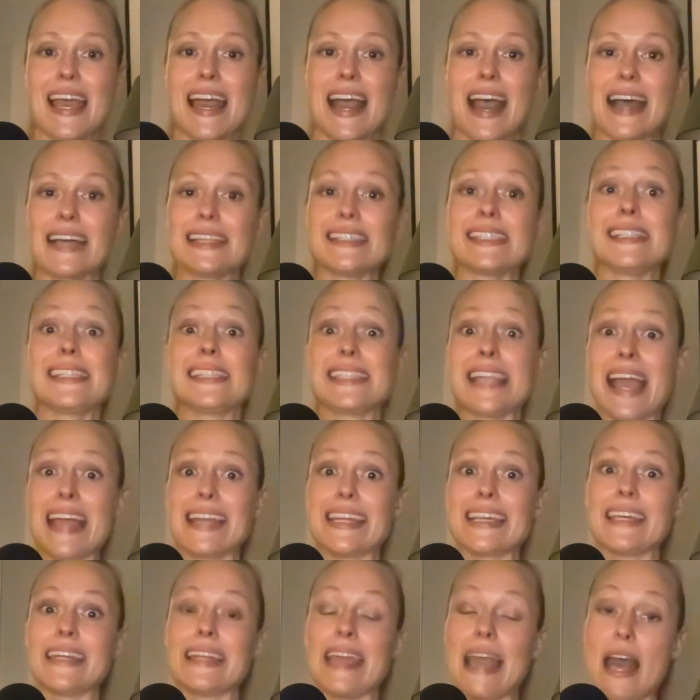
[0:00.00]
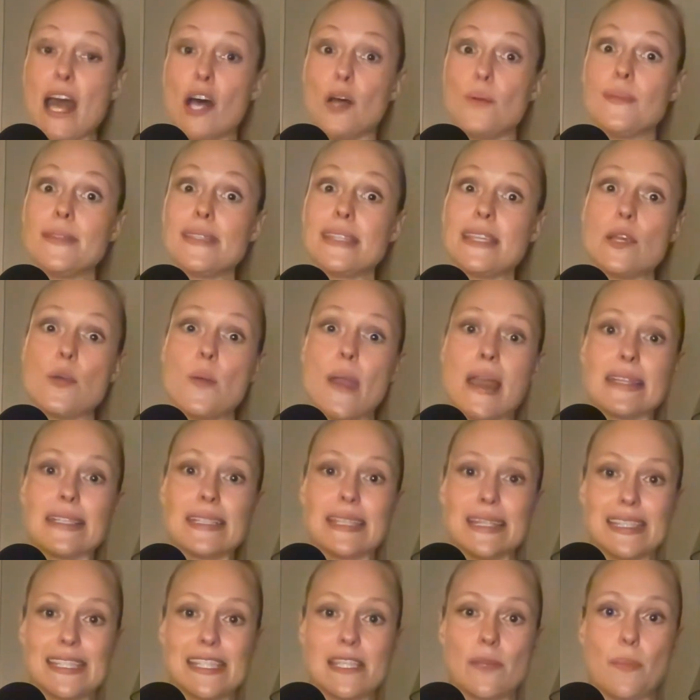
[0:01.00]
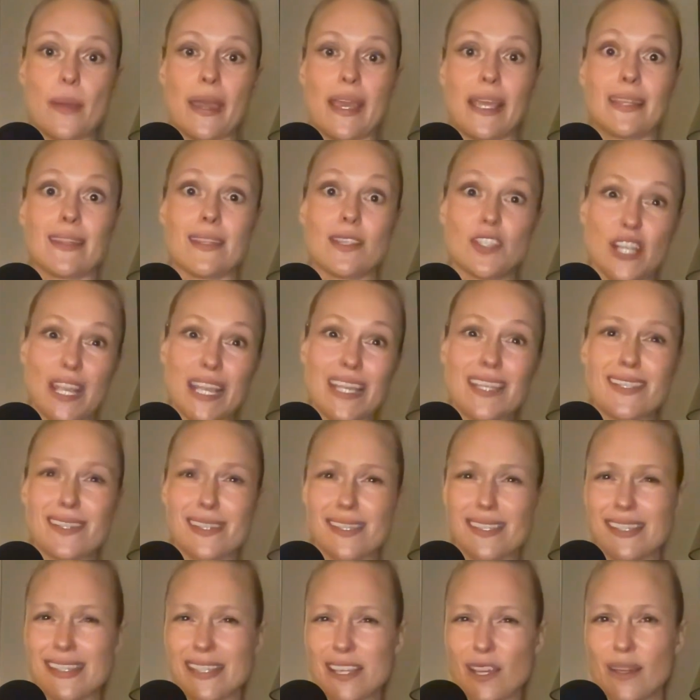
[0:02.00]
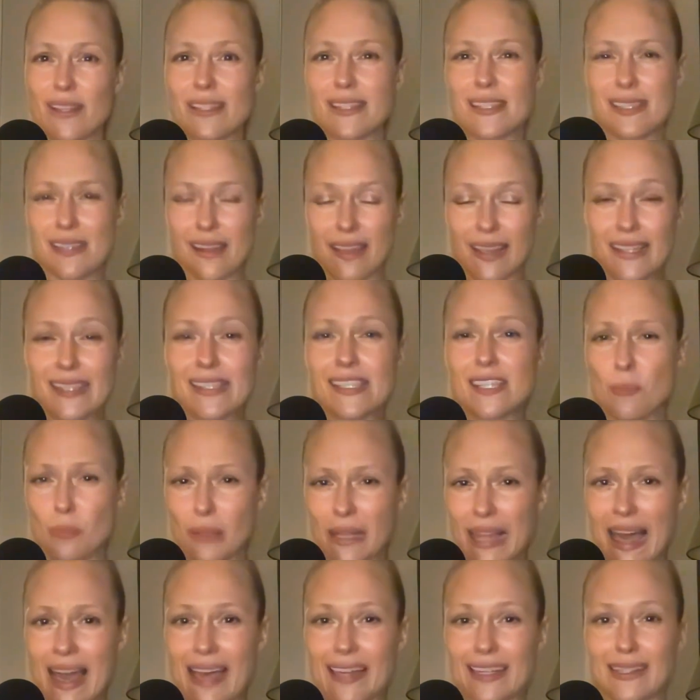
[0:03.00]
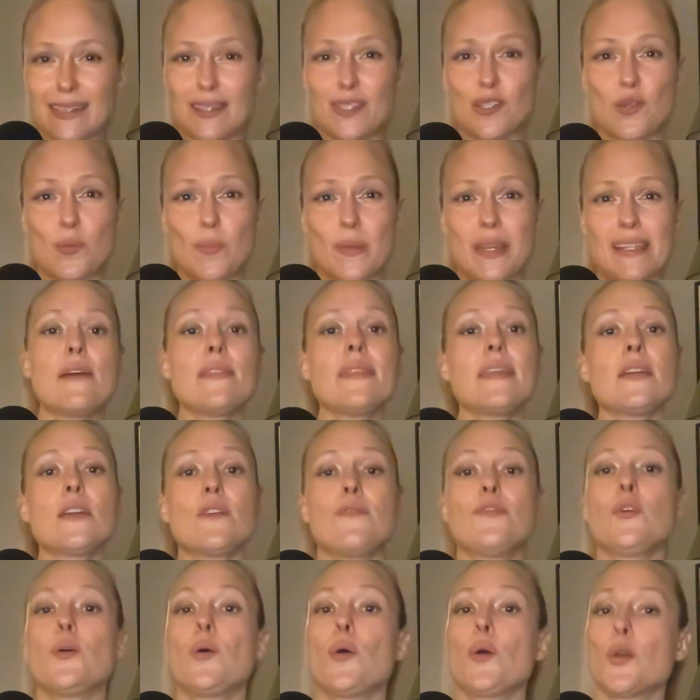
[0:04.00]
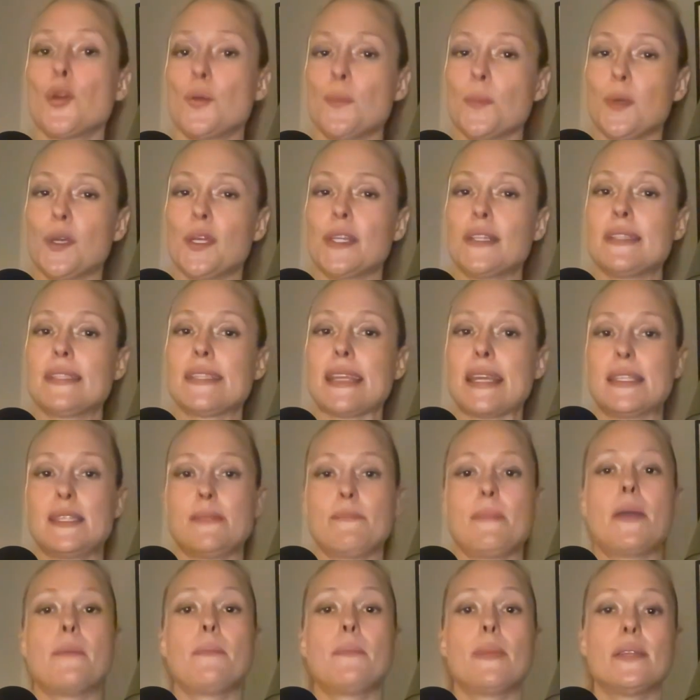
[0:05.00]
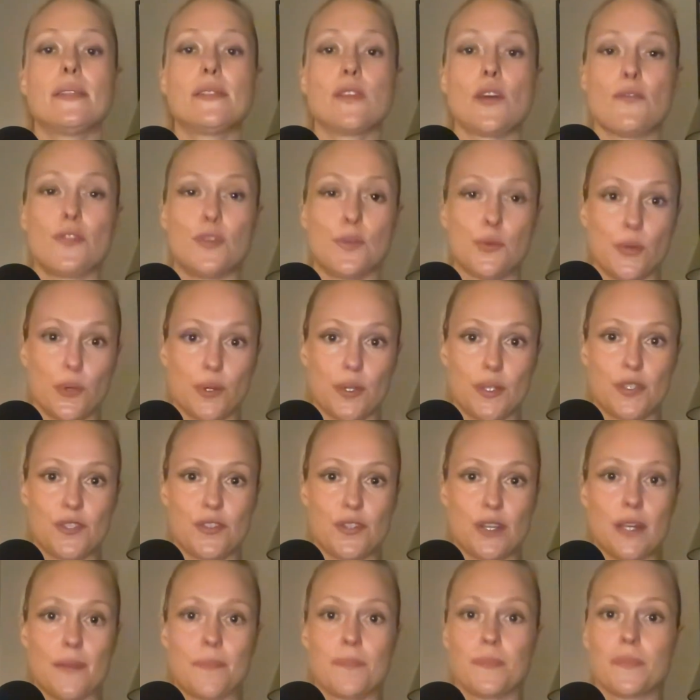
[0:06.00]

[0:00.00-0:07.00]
Understanding it helps you anticipate the changes, so it's nice to plan a little bit. Think of your hormones as members of an orchestra,